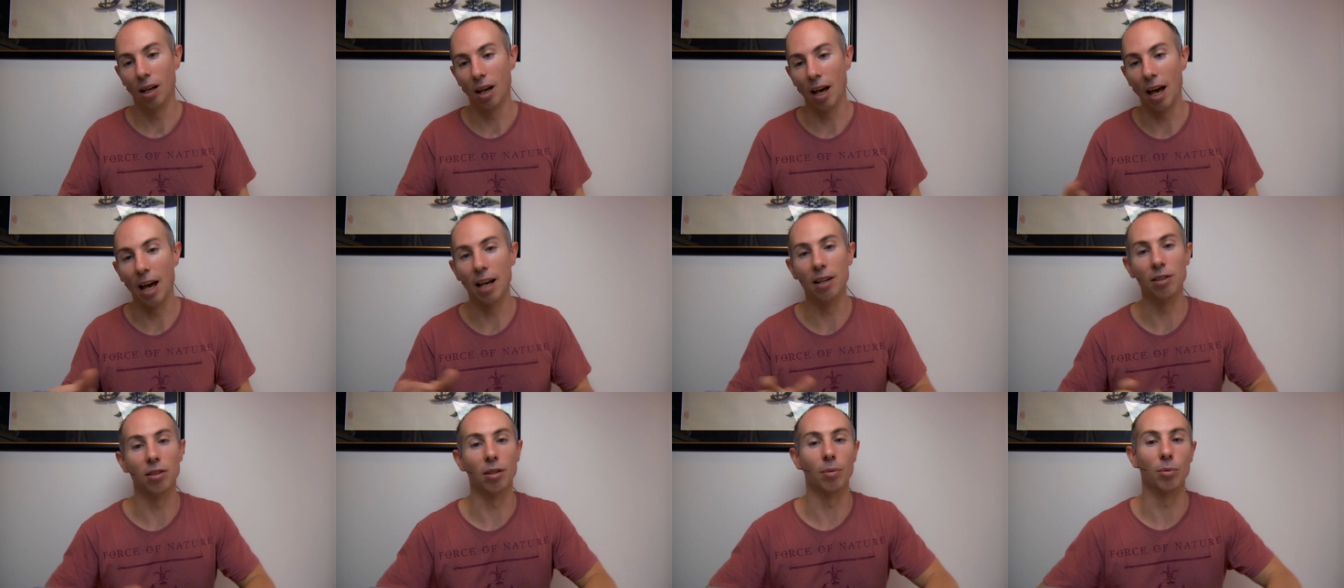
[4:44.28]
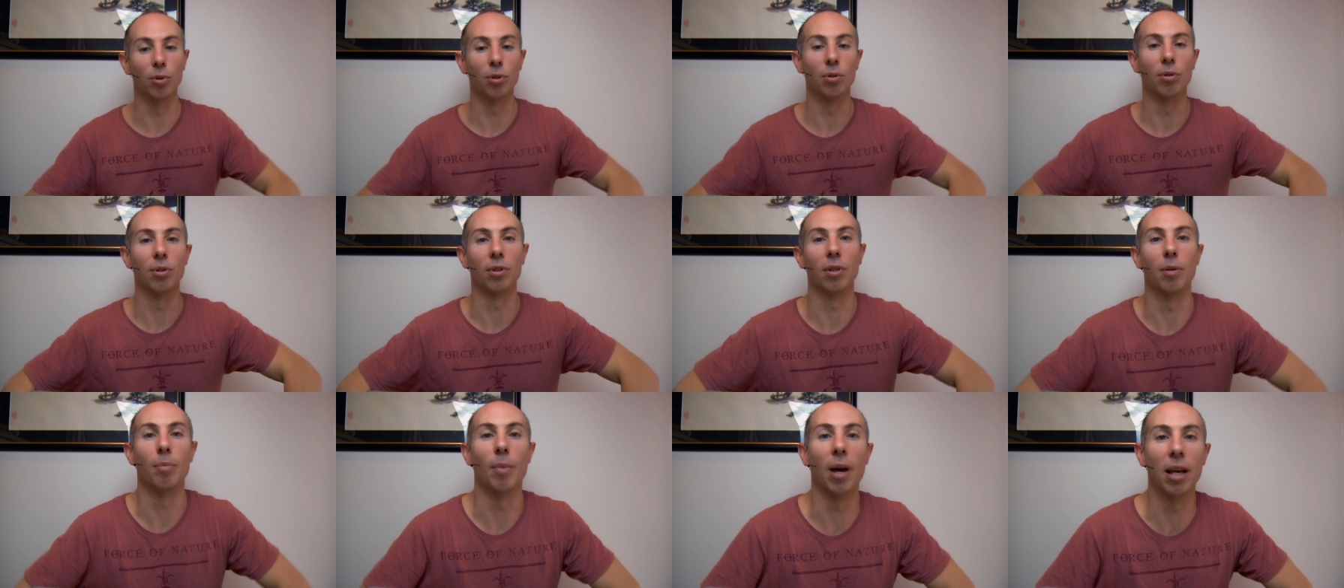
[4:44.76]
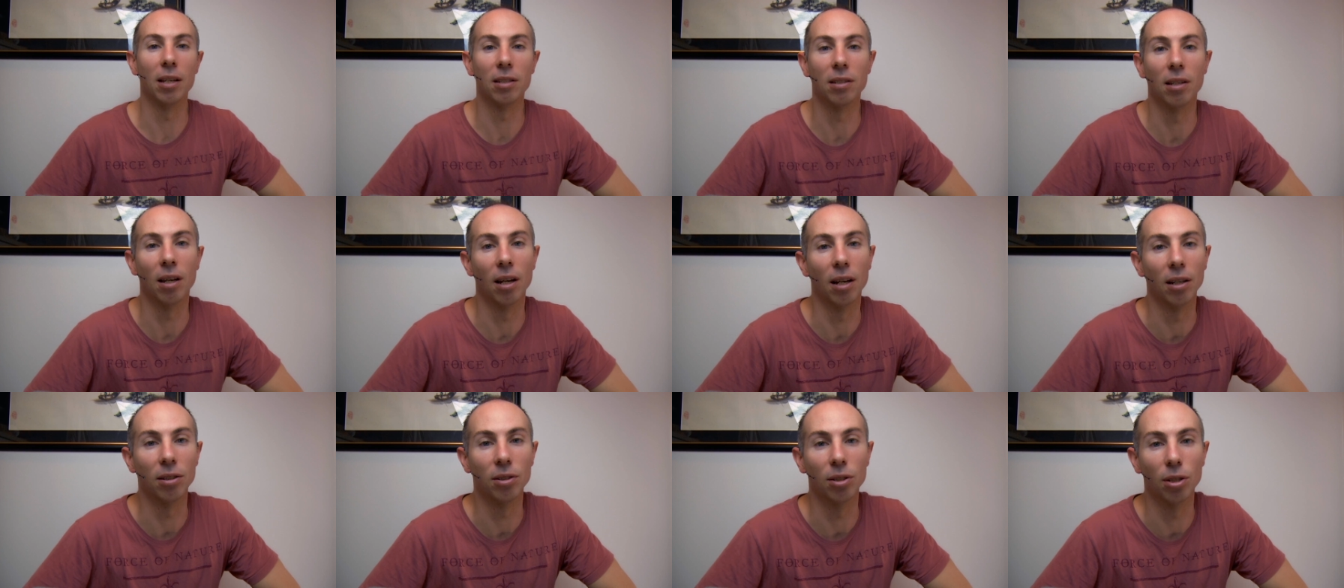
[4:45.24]
as I'm doing the
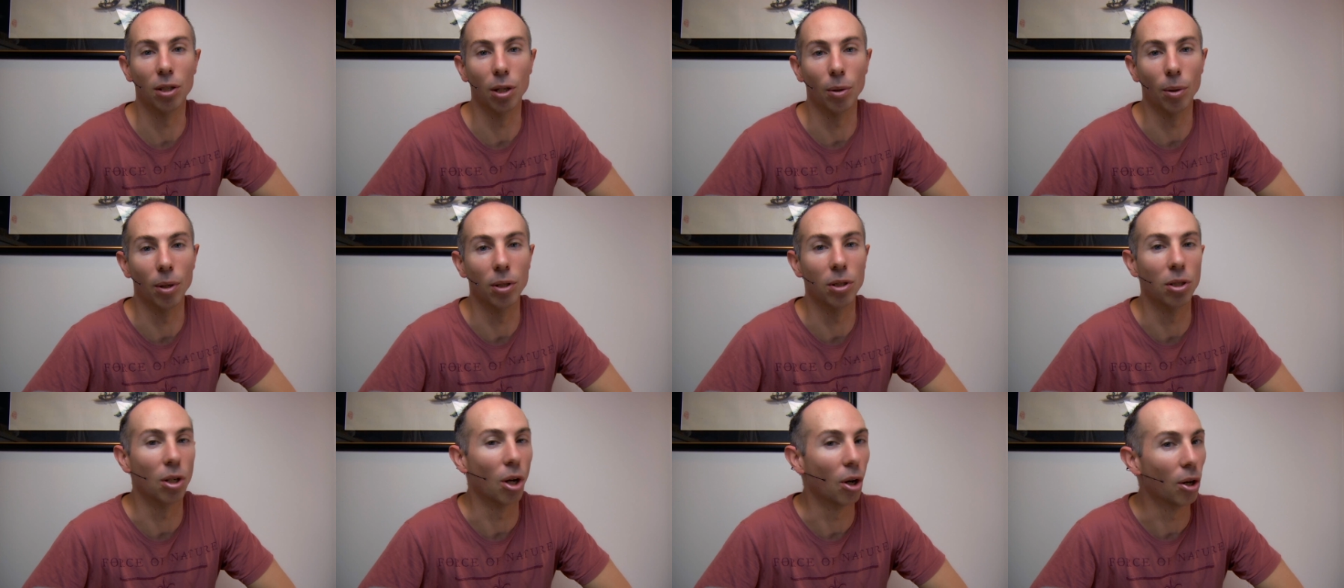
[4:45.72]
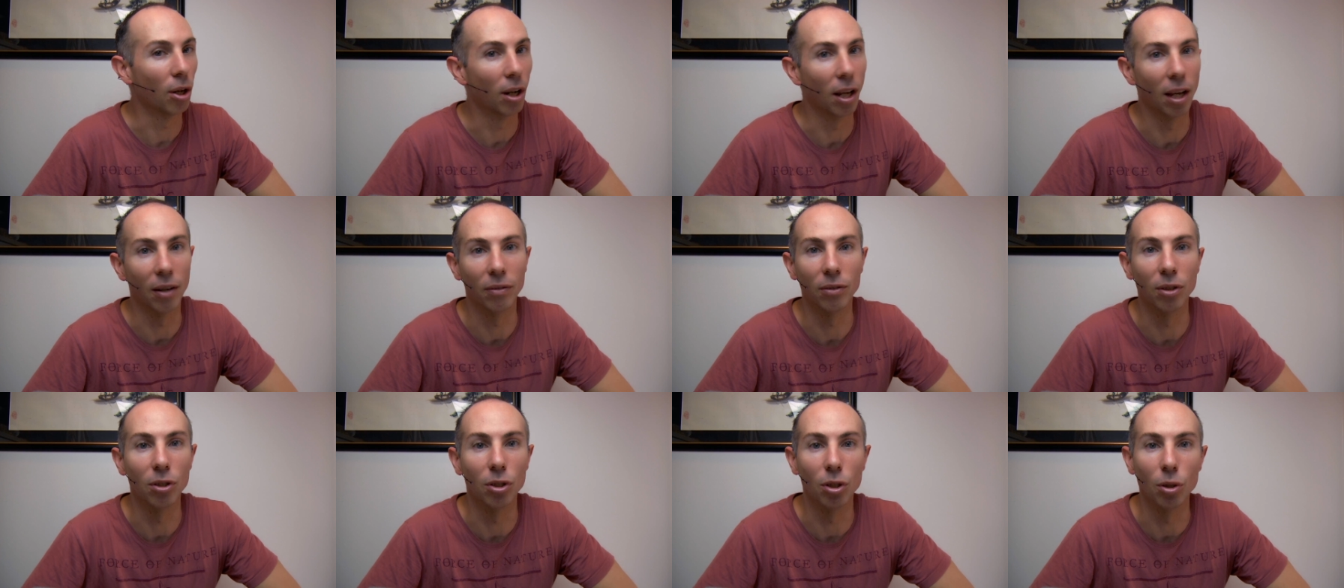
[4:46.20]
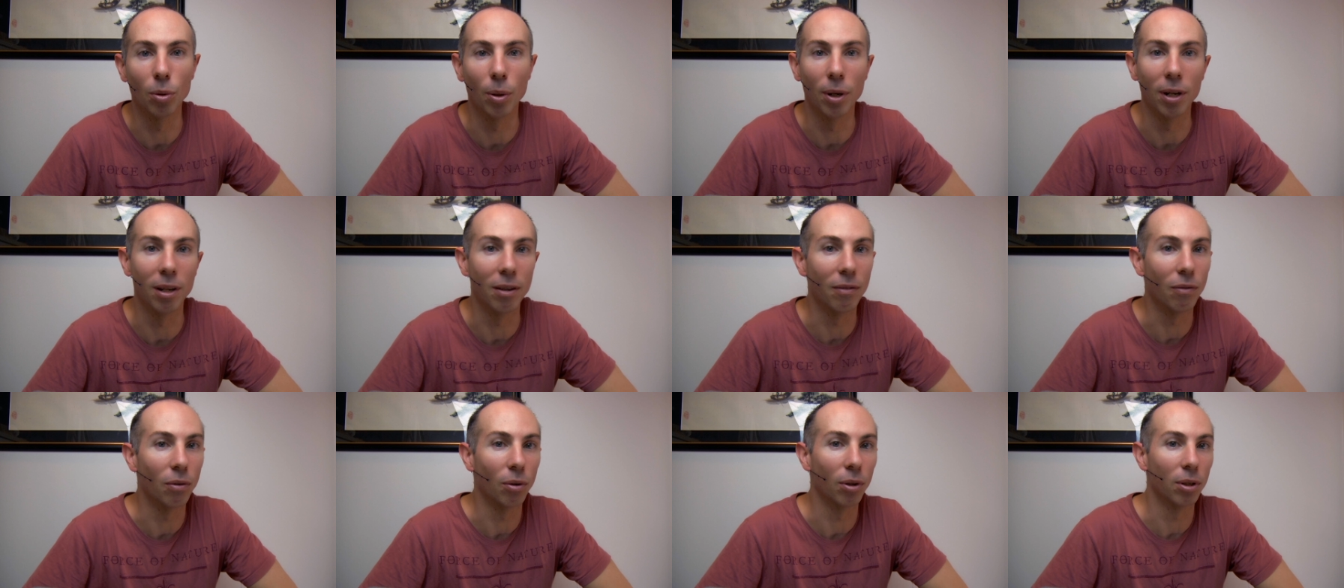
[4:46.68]
massage, so I don't have to do
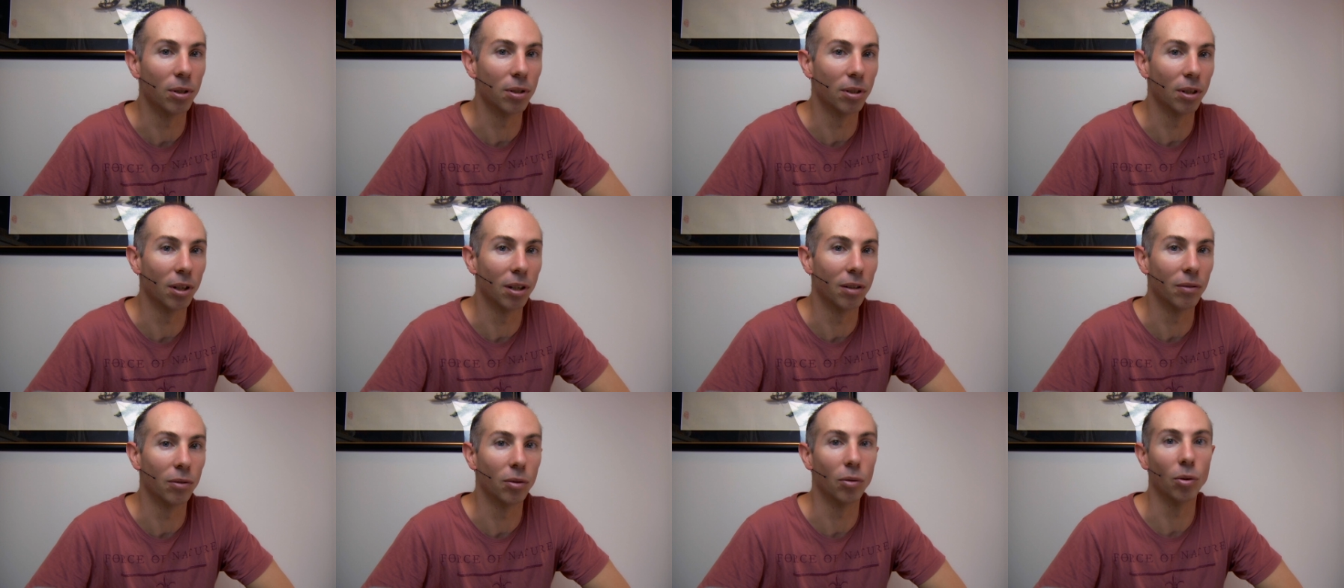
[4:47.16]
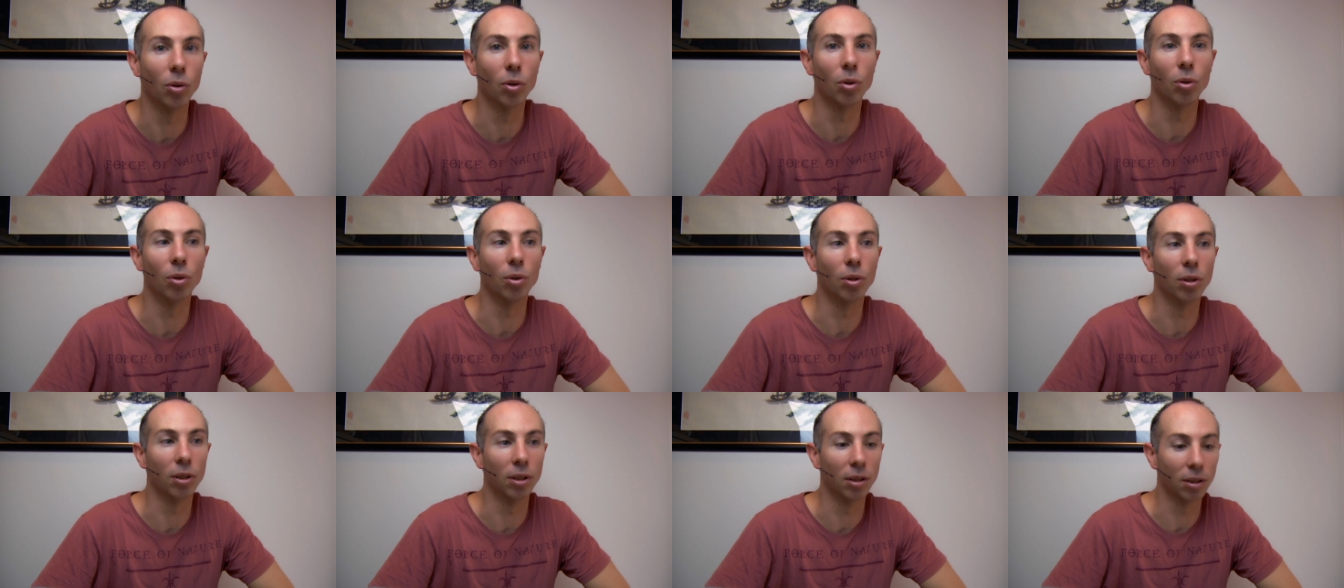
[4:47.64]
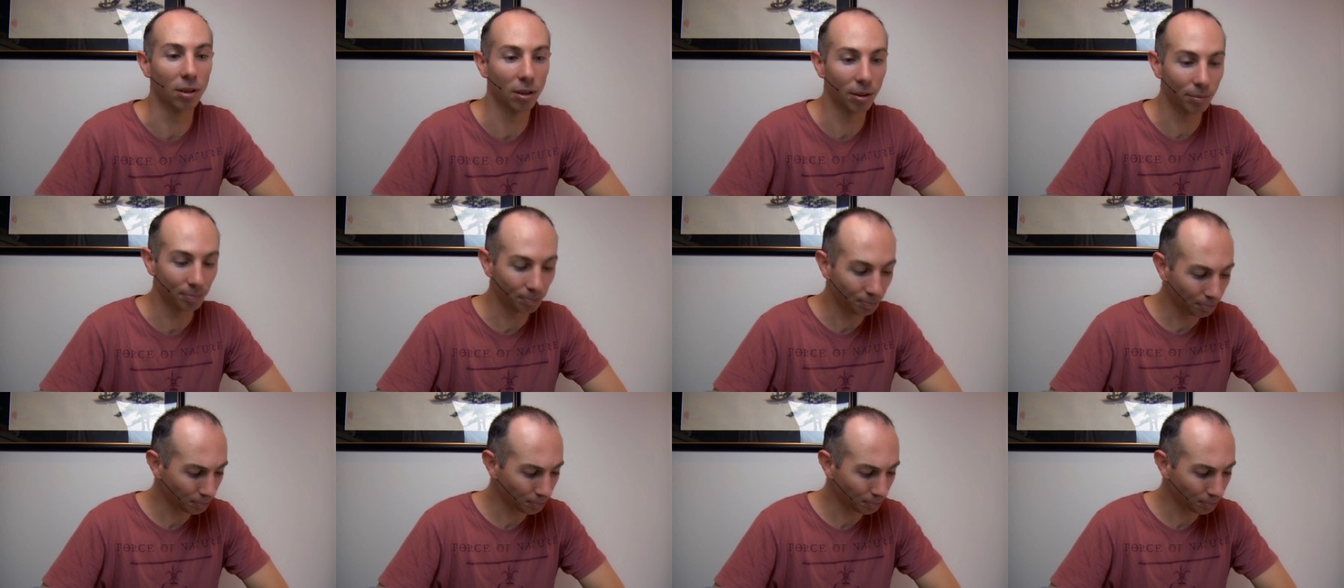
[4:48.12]
any voiceover recordings.